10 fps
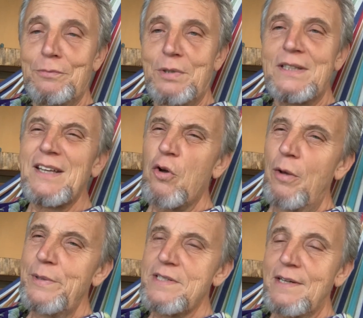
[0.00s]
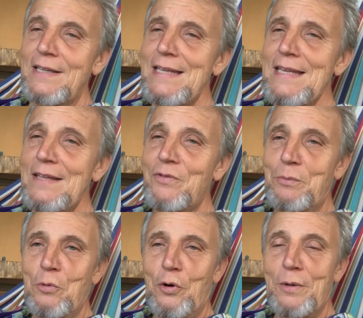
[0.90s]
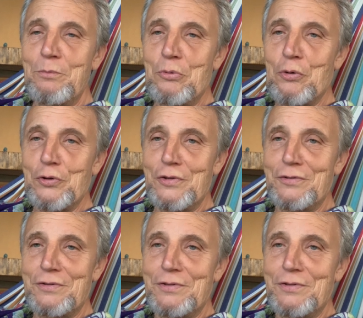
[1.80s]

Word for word: but the comments are even more important.